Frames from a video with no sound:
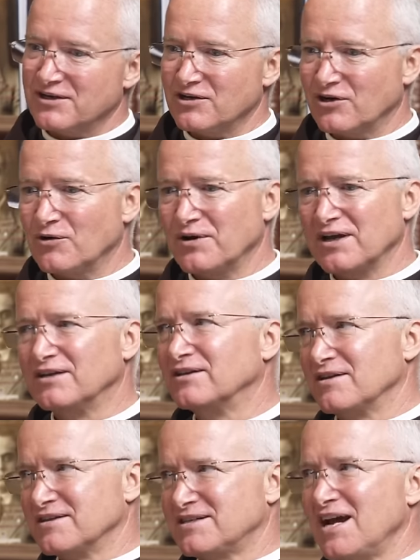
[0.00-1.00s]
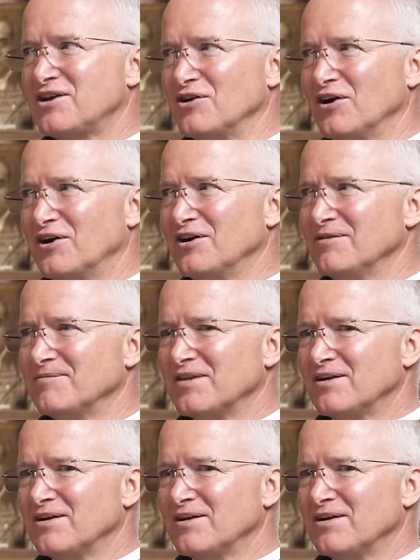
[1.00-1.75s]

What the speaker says: you're going into the secular,